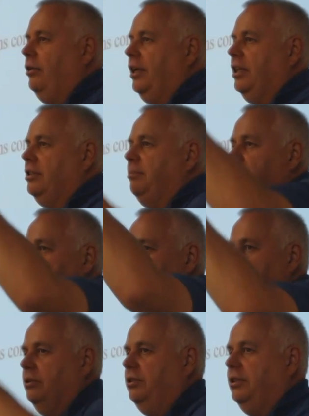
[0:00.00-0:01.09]
how it gets
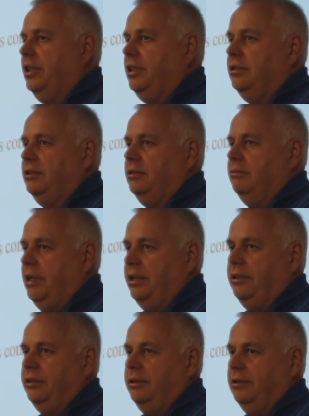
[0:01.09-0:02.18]
between those states
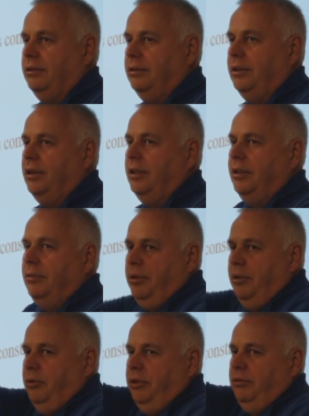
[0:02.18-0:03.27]
matters,
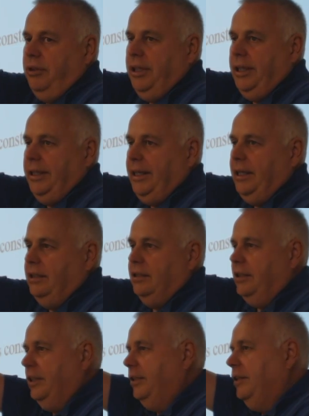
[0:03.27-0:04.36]
but it ends,
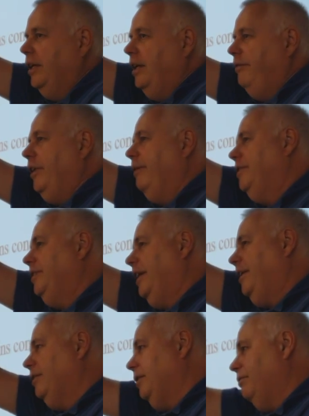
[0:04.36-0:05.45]
and then if you have a
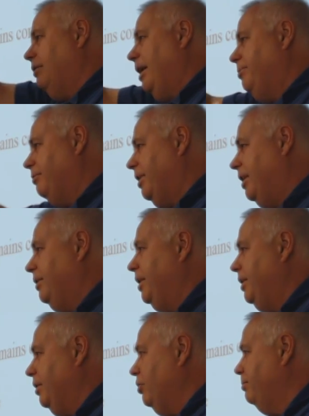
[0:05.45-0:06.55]
cycle, it wraps around
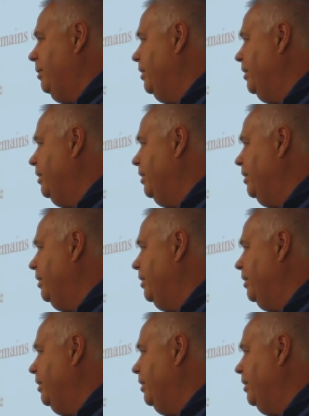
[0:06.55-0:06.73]
and it goes